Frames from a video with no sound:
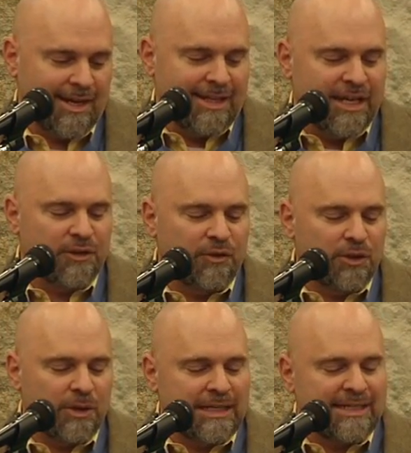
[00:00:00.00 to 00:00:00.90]
The
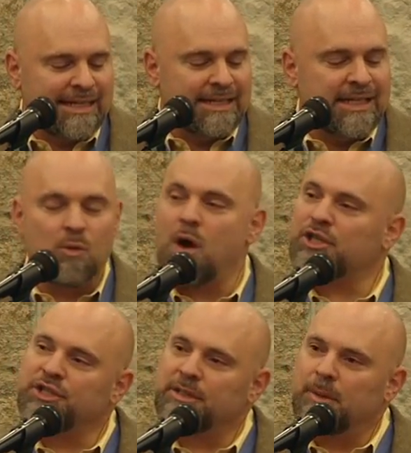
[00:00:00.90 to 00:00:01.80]
interview is in the
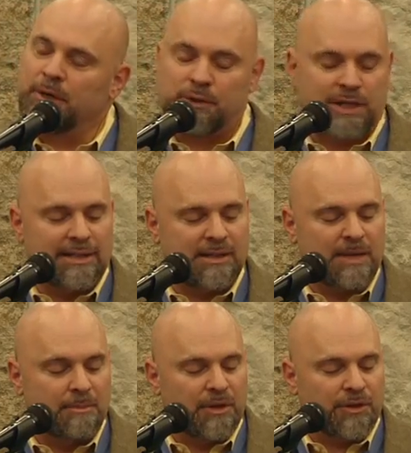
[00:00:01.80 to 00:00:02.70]
Washington Post on
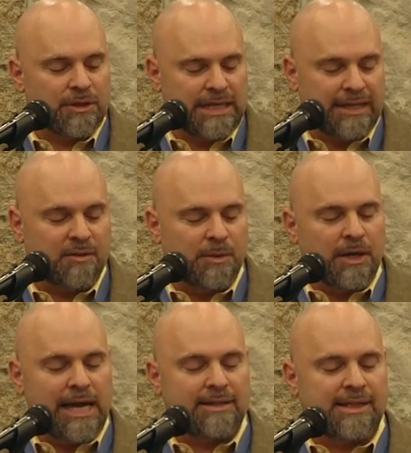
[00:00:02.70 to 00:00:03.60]
September 13th.
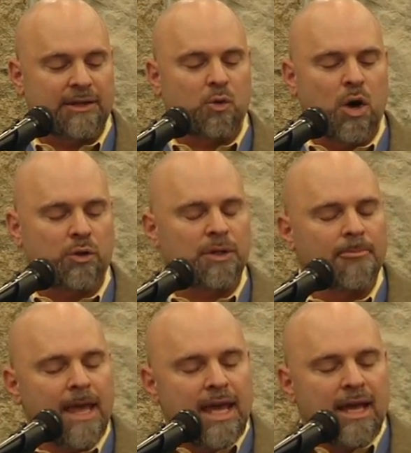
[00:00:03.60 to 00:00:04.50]
Bill Gates said,
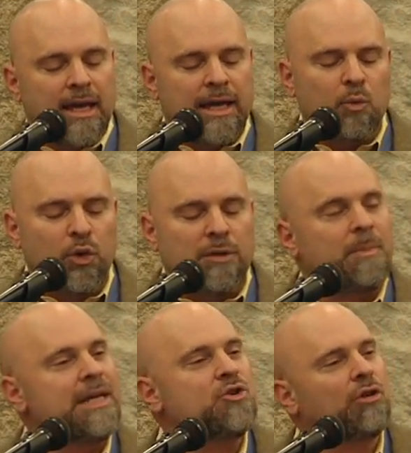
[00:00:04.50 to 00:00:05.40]
quote, it would
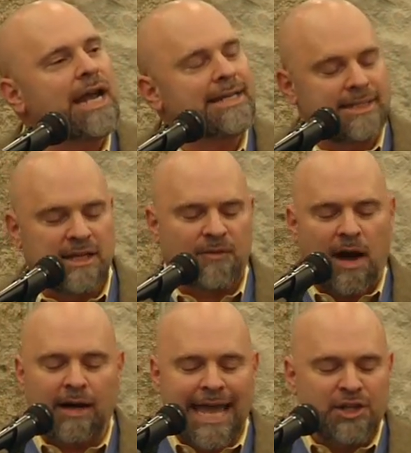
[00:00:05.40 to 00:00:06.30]
be great if
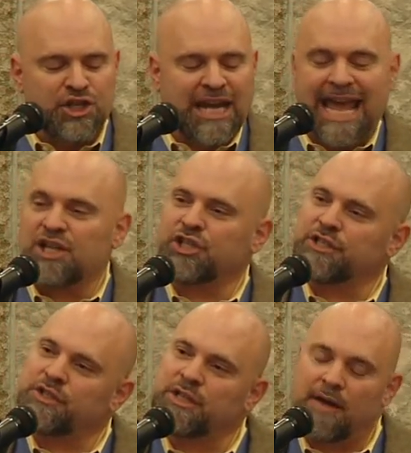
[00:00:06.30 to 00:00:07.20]
our
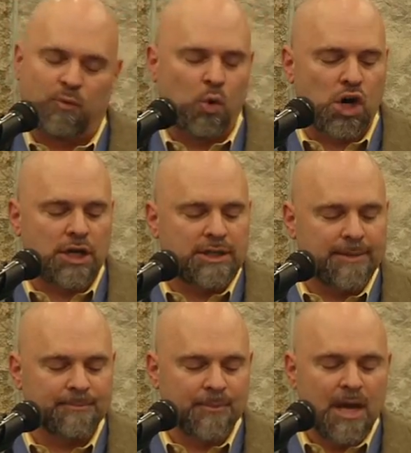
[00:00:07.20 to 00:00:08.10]
education stuff
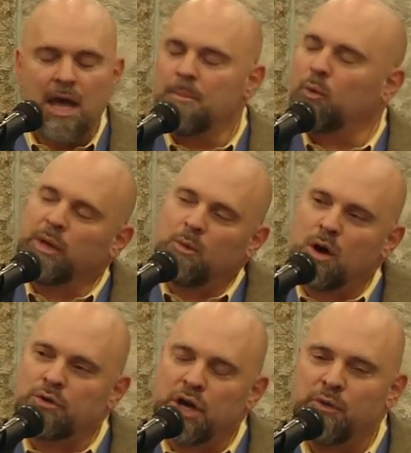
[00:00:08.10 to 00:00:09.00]
worked, but we
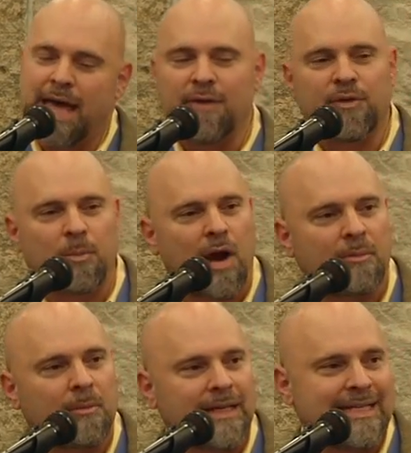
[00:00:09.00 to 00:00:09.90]
won't know that for
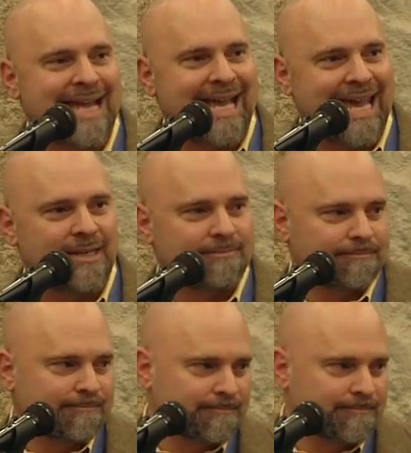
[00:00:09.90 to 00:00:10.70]
probably a decade.